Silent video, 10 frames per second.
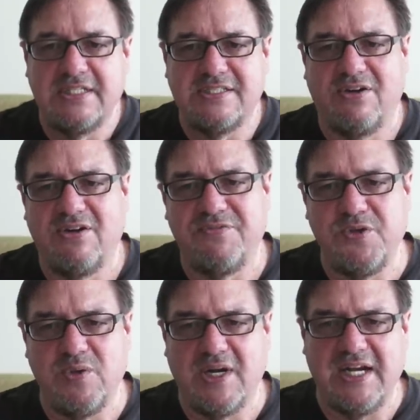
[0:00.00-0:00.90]
So
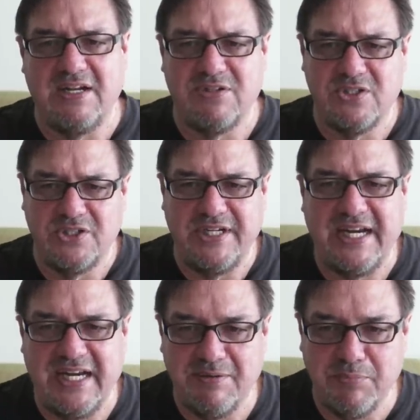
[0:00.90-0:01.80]
if you want to have a good
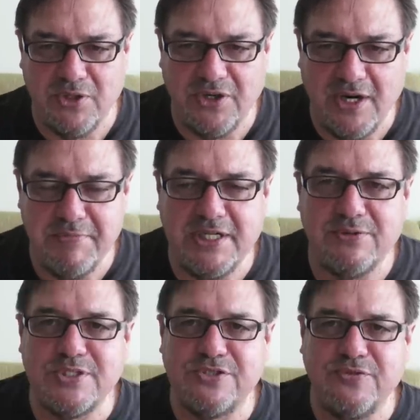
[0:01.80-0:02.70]
hamburger, I mean,
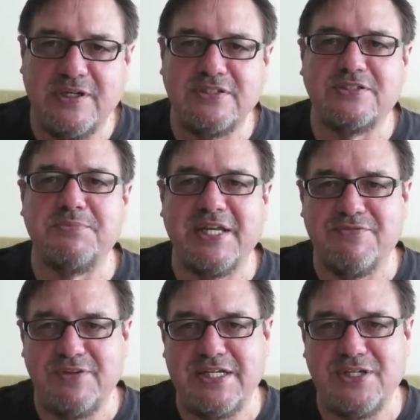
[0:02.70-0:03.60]
it was fun to
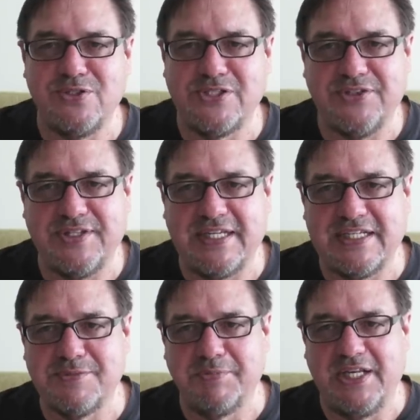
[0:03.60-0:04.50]
make videos and
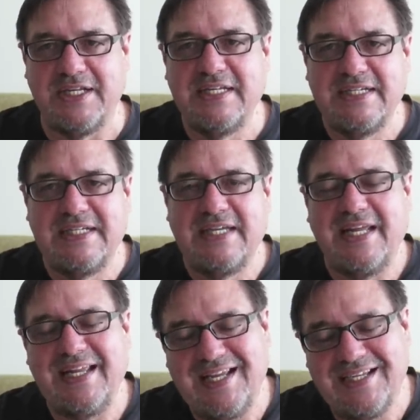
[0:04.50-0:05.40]
things, but
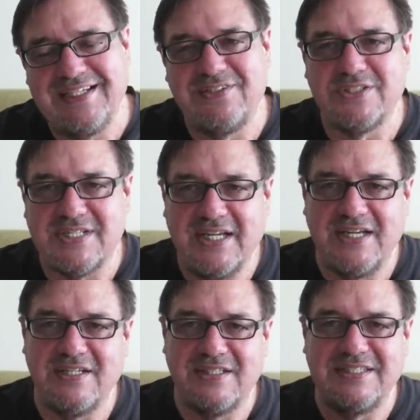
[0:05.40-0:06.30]
yeah, you know, it's
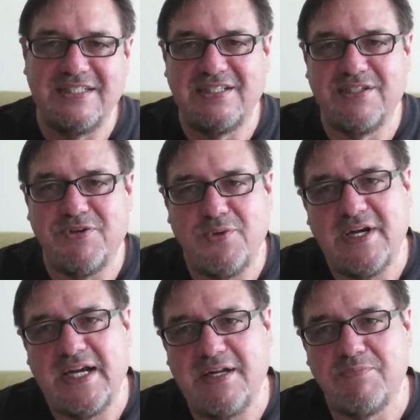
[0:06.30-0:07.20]
kind of, if I
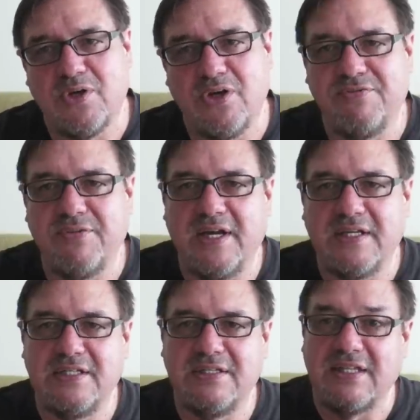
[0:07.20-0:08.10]
want a hamburger, if
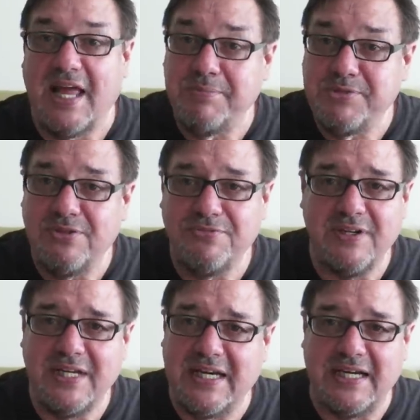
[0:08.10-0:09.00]
I, lobster,
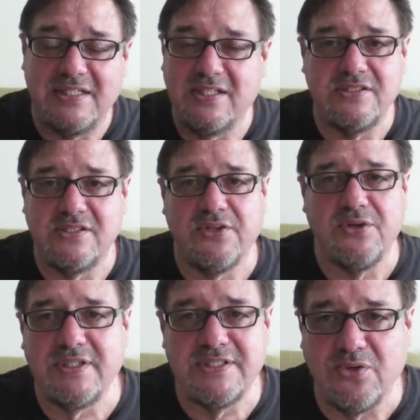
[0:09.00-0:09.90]
forget it. There's,
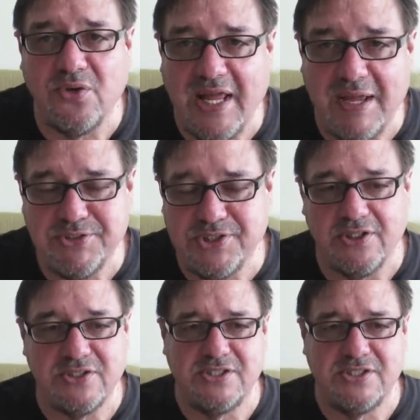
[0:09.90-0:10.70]
there is no lobster.